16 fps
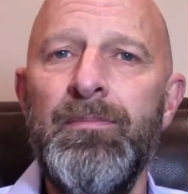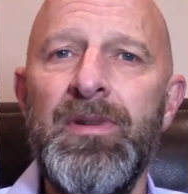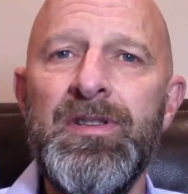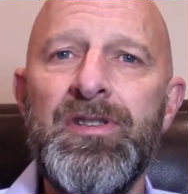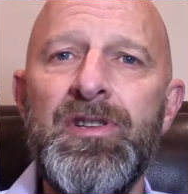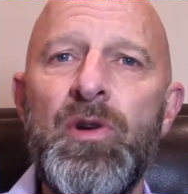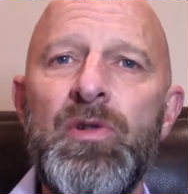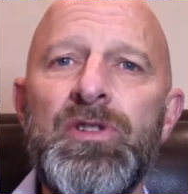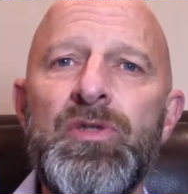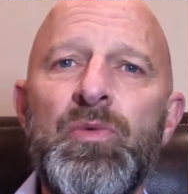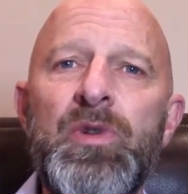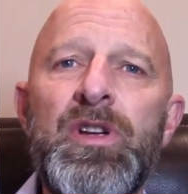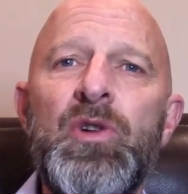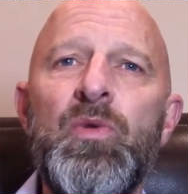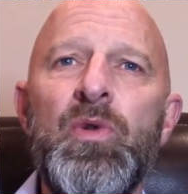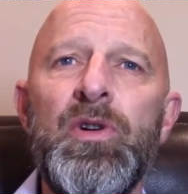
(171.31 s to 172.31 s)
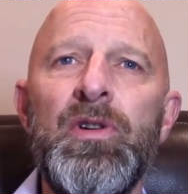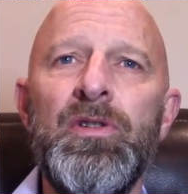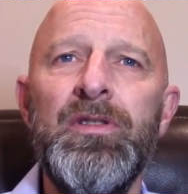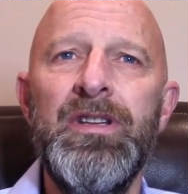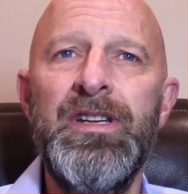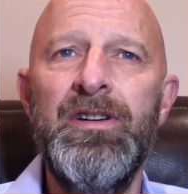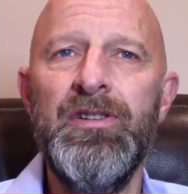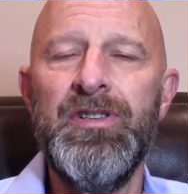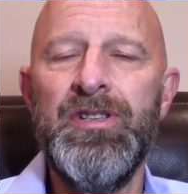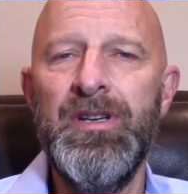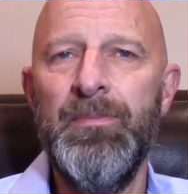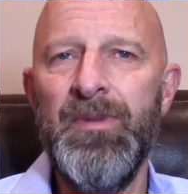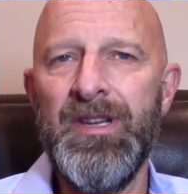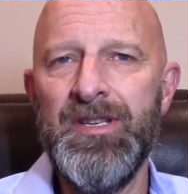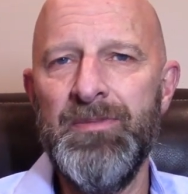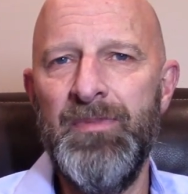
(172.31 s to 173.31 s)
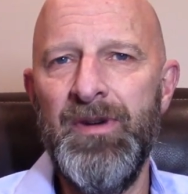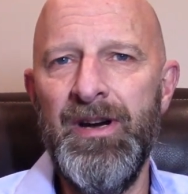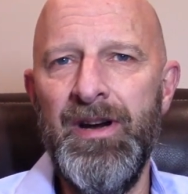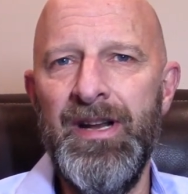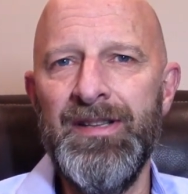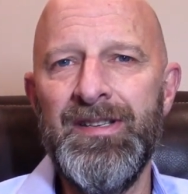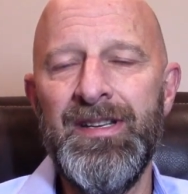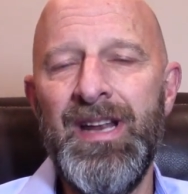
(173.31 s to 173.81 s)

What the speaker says: but so is real-world leadership experience,